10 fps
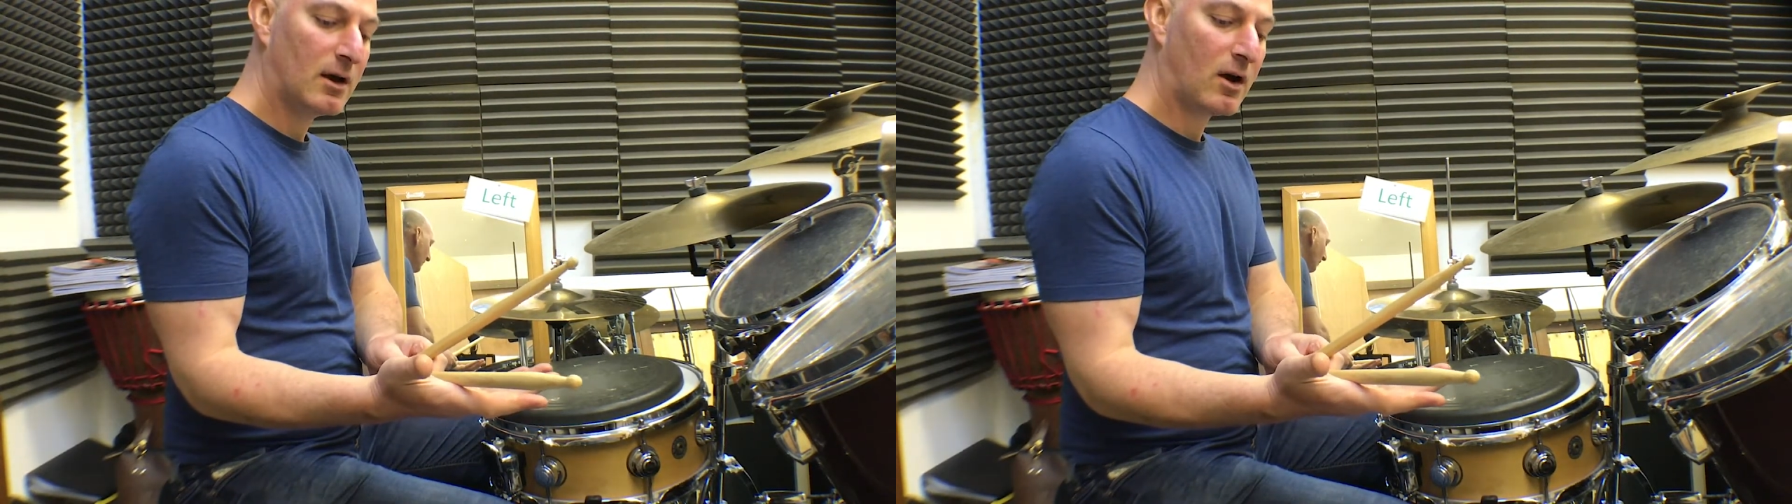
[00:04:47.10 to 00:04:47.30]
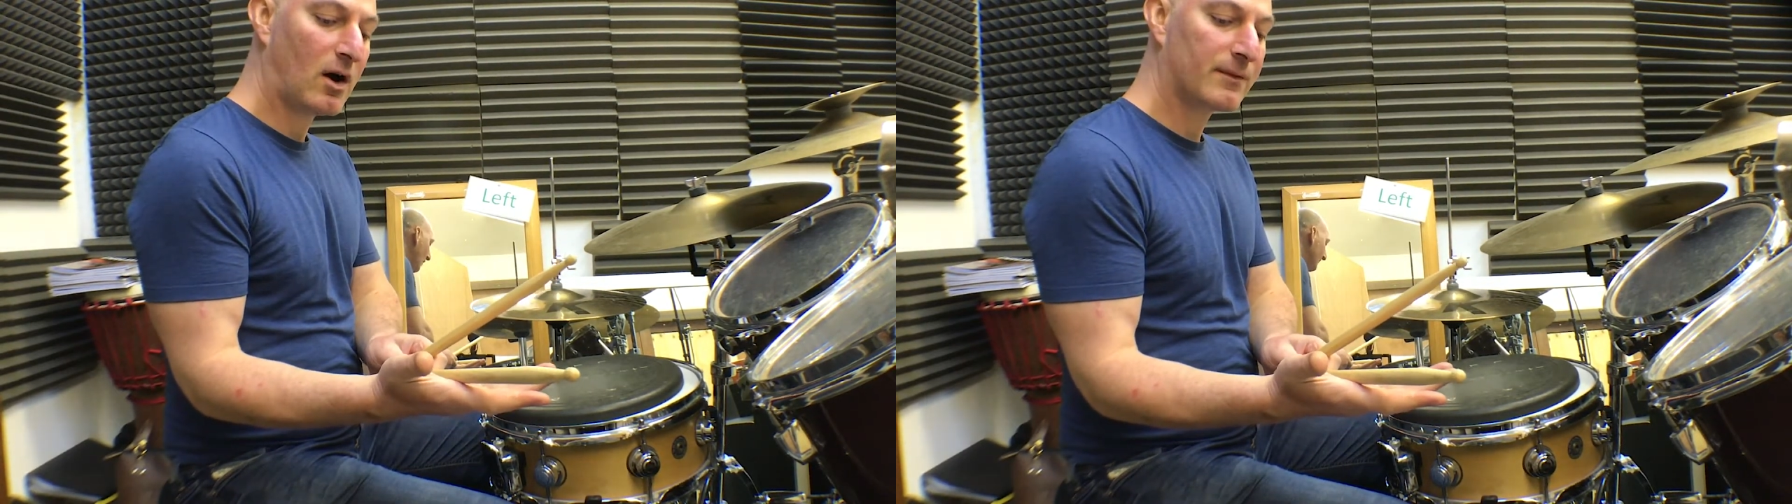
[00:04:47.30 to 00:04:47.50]

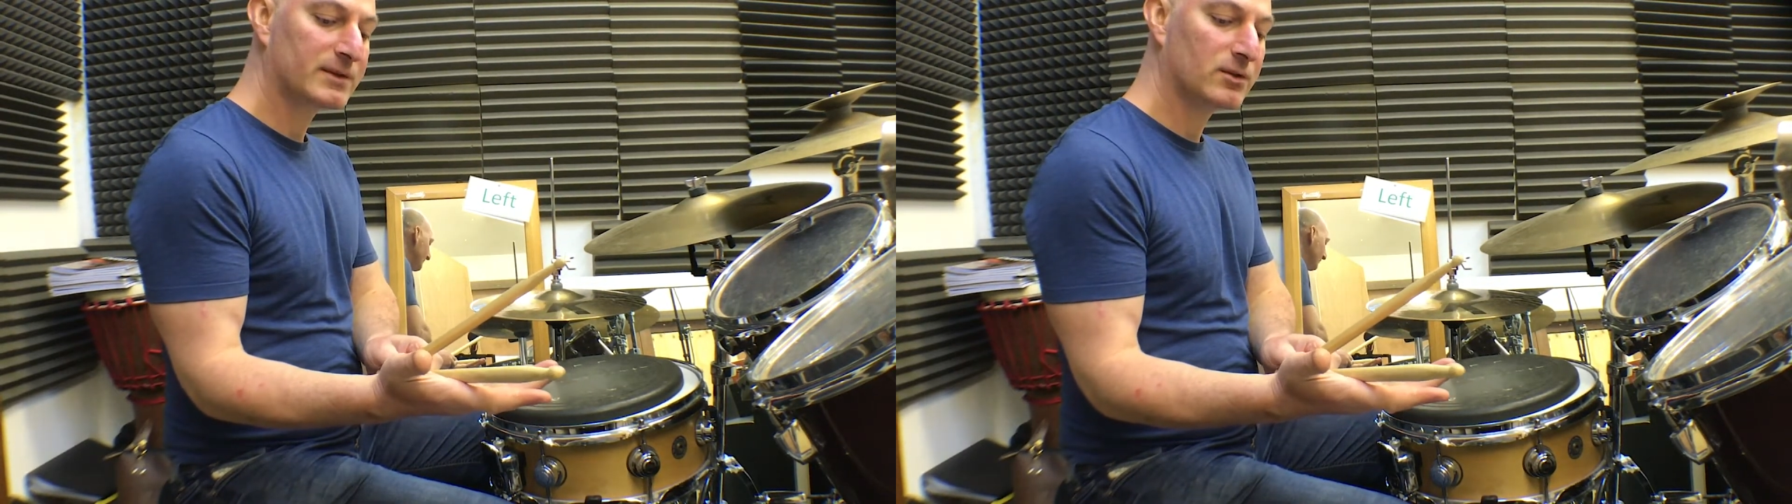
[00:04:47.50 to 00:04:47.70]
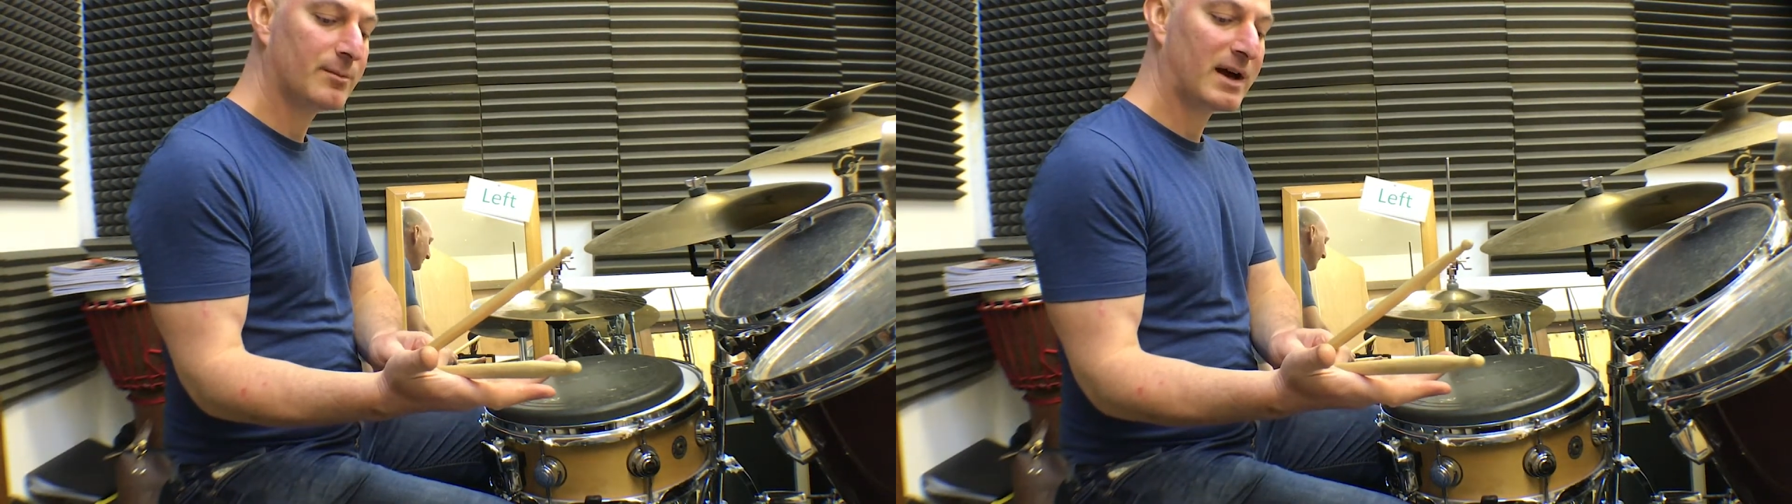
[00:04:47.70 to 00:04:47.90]
off
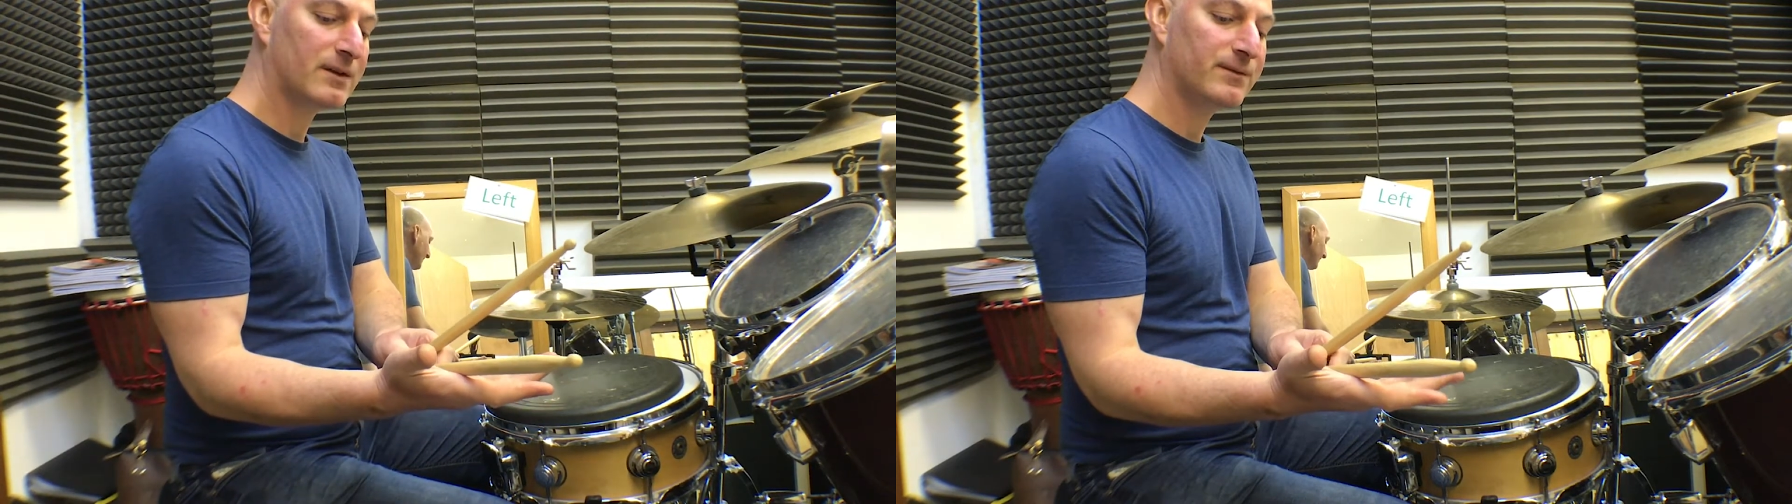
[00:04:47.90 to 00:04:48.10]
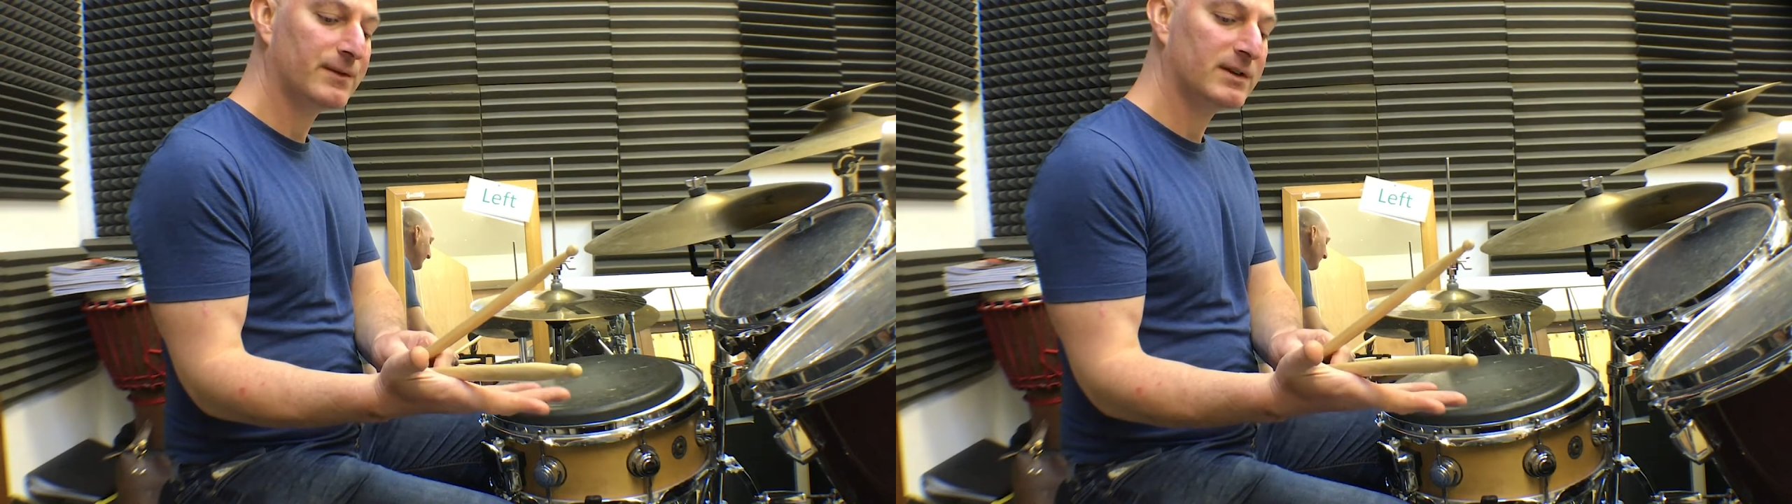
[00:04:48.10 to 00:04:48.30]
to about a
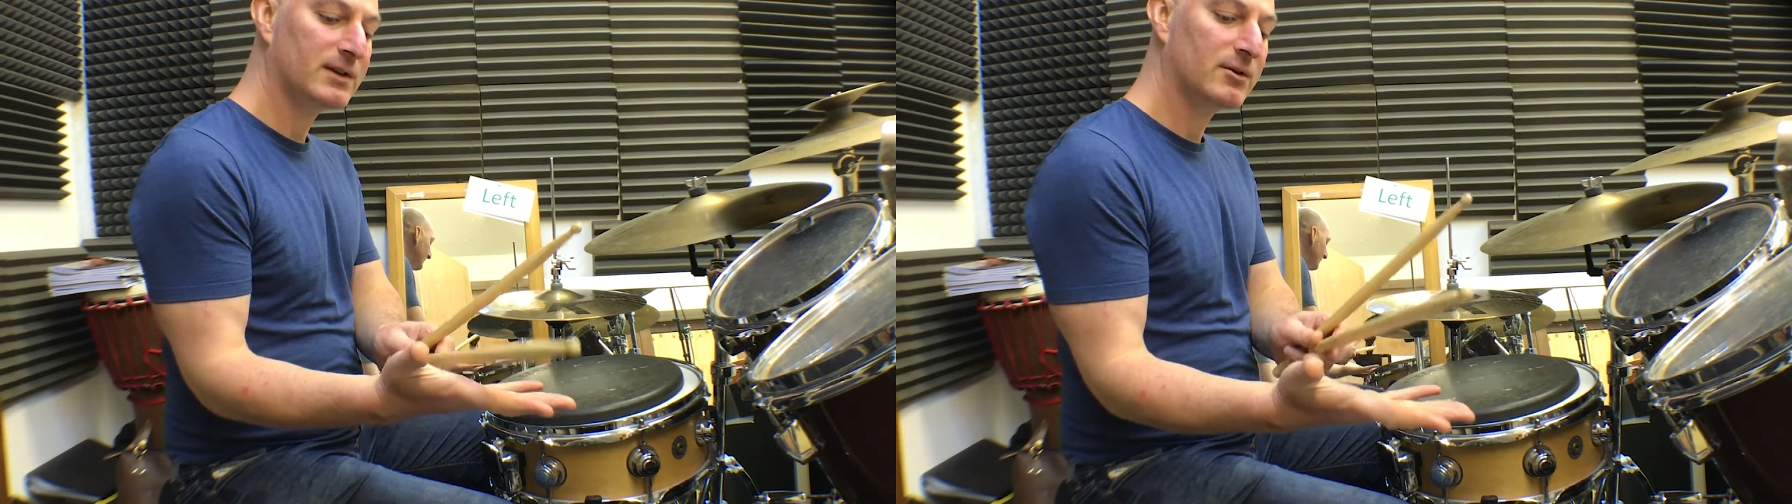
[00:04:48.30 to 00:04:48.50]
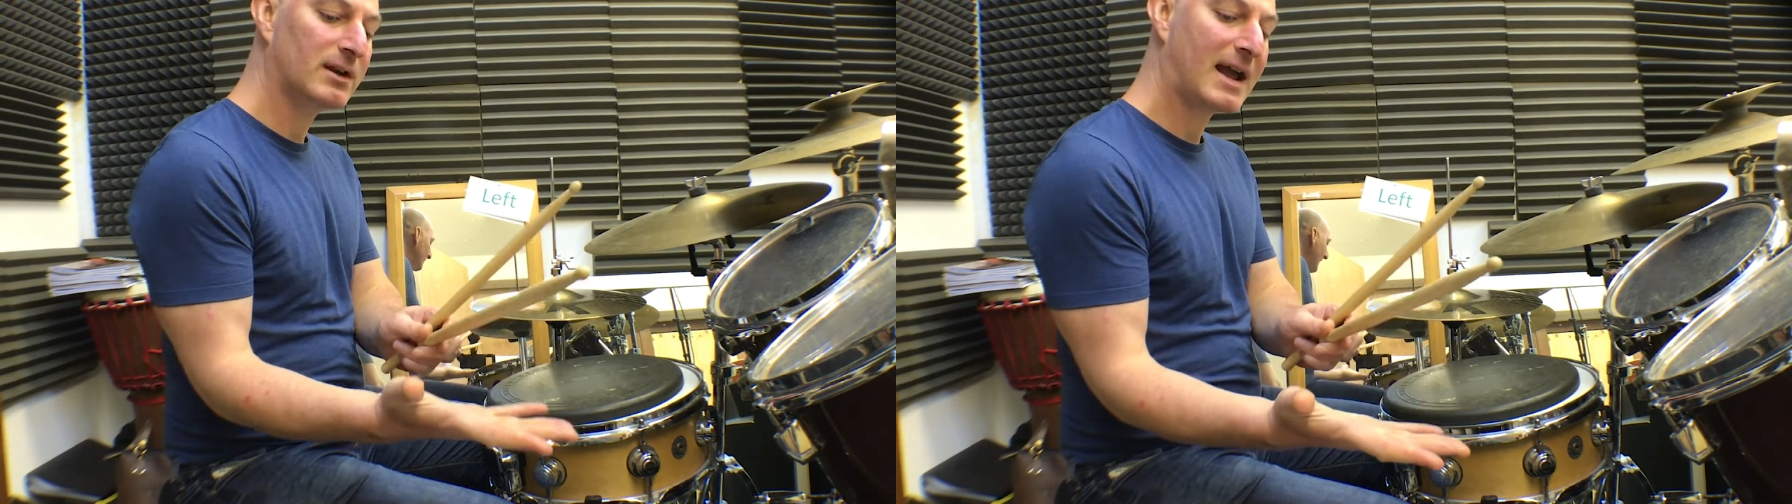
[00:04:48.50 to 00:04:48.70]

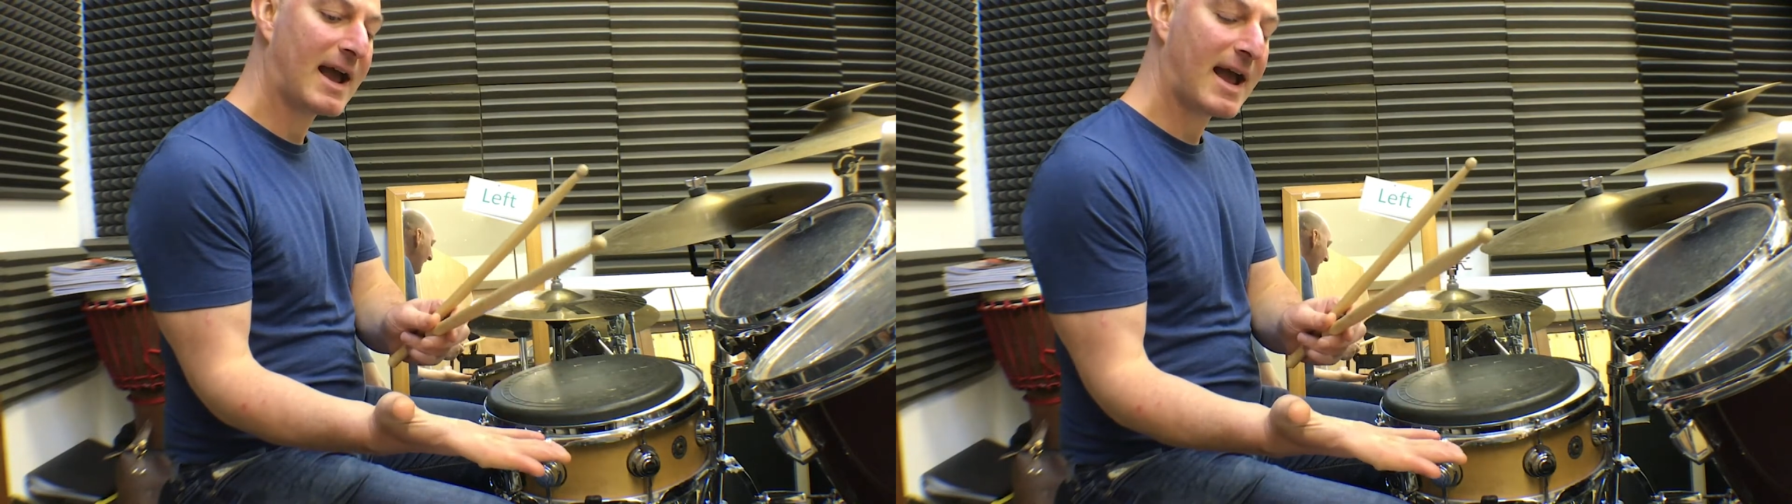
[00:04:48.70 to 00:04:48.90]
50-degree